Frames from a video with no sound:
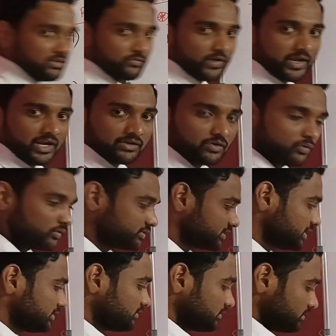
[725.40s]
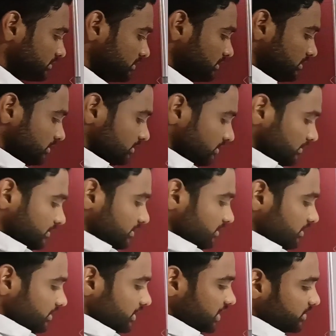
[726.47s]
is the final conclusion?
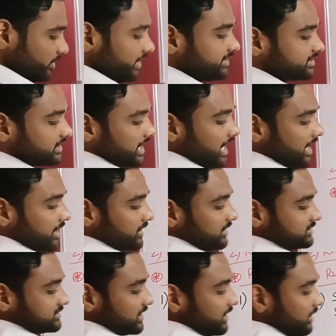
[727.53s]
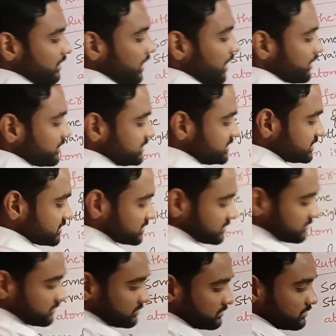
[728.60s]
It means electrons are not
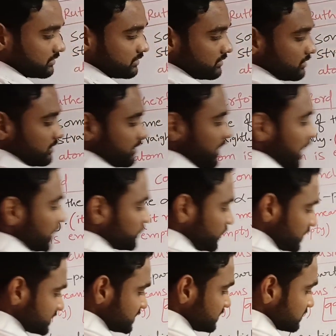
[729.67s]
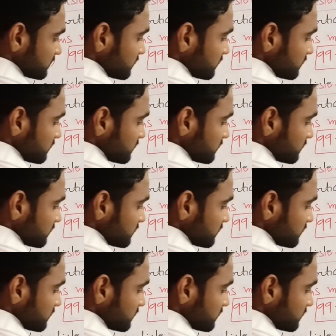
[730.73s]
rigid, not fixed.